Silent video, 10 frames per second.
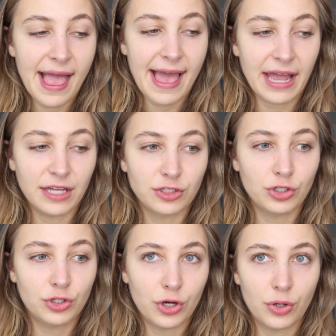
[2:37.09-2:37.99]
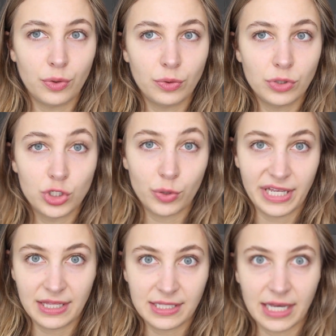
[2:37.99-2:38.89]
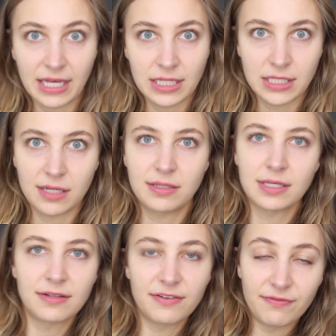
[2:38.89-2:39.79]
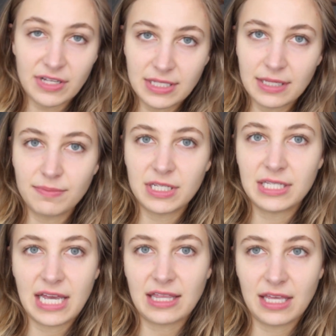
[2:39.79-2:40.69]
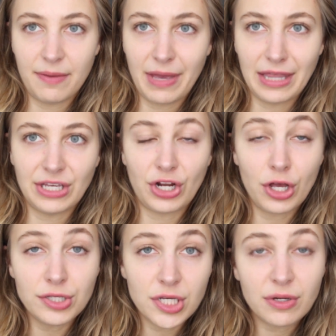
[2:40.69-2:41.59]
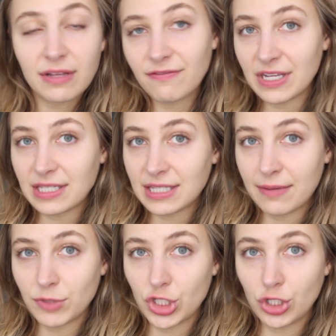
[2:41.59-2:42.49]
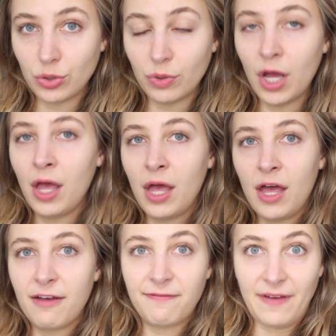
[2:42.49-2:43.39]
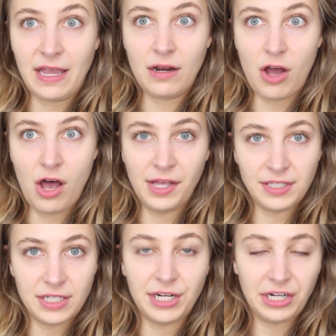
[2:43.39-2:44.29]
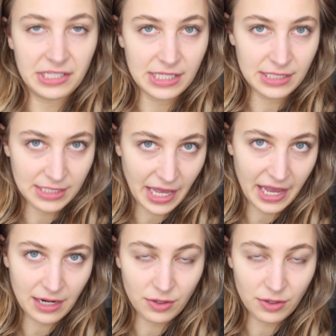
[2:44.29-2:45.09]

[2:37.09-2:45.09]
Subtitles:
and go join the Second Sons and convince them to take them, and then also convince them to fight on Daenerys' side.